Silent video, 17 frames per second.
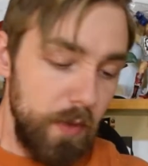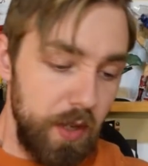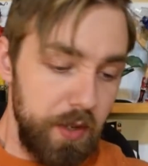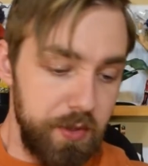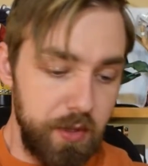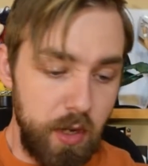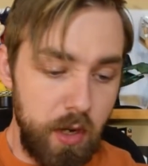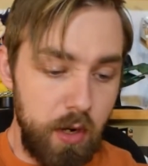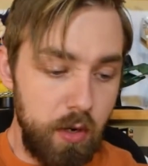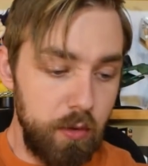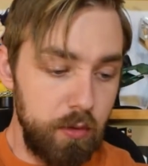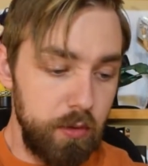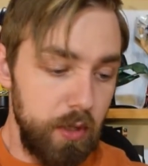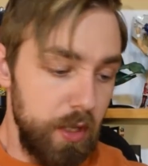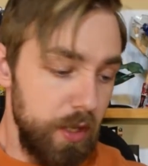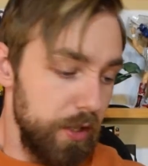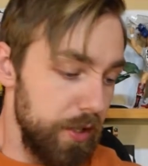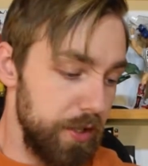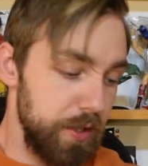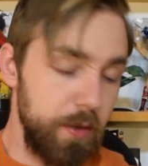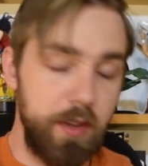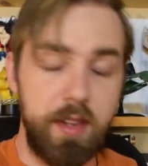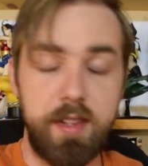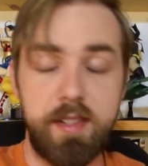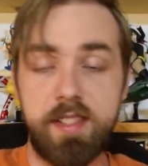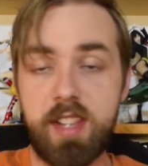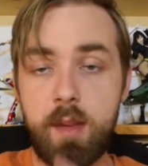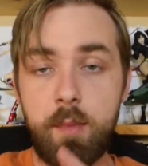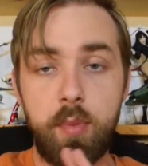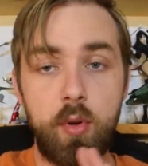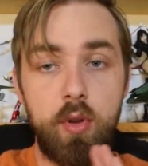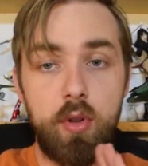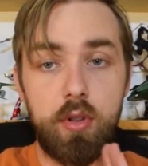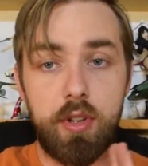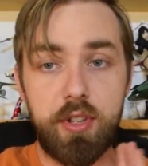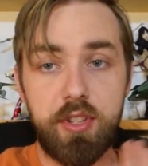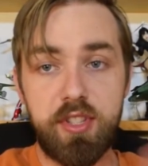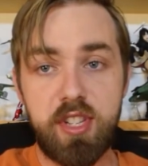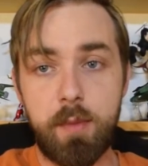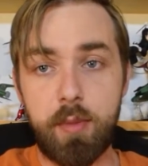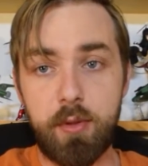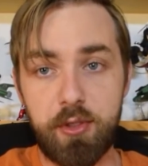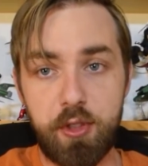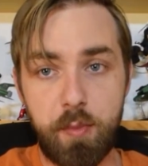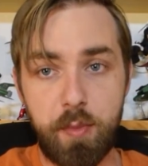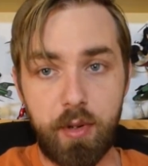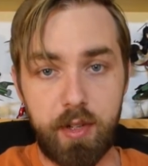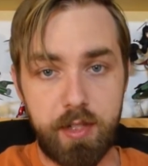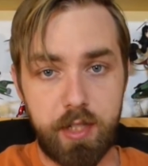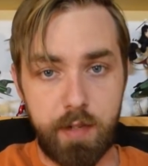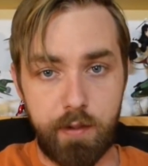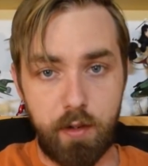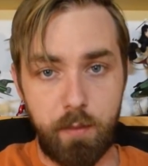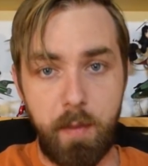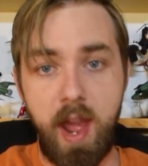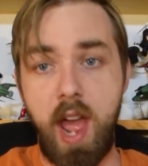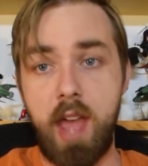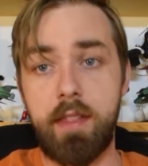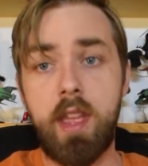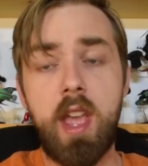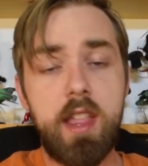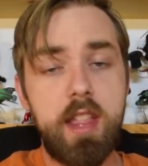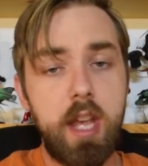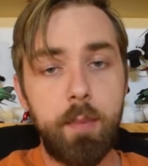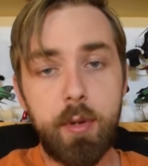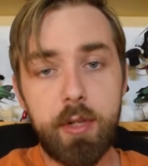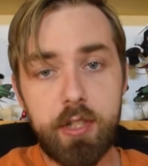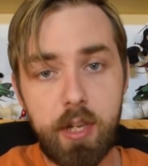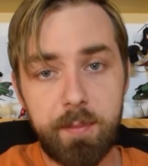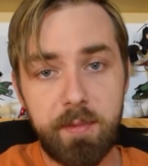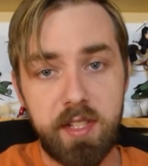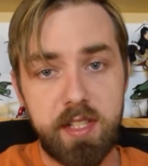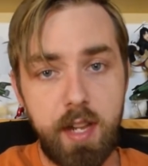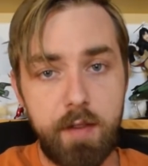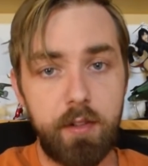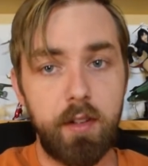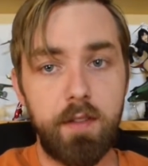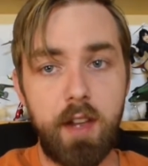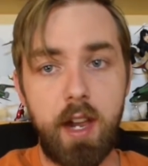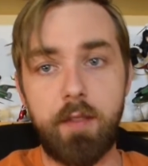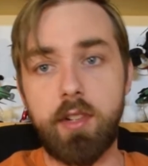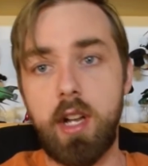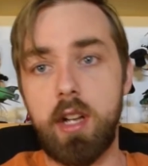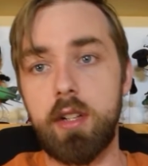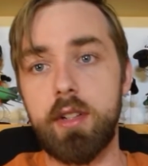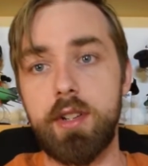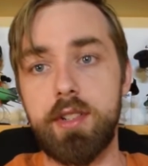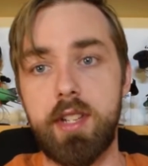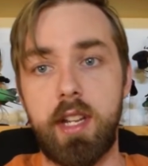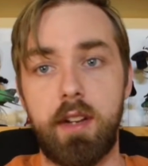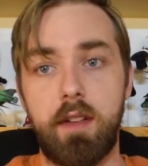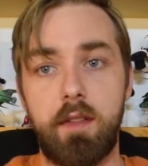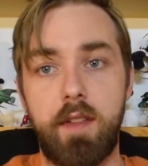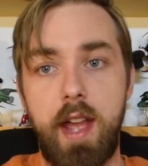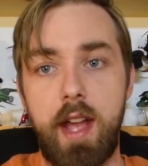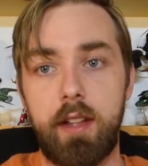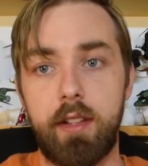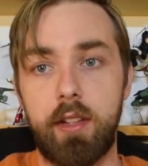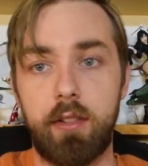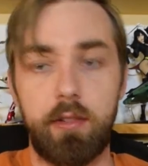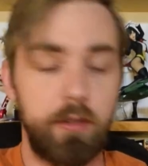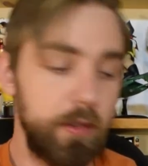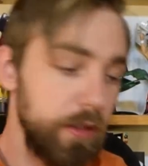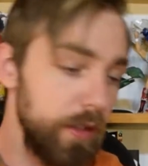So just doing this simple, super conservative math, that puts you up to $75 in value.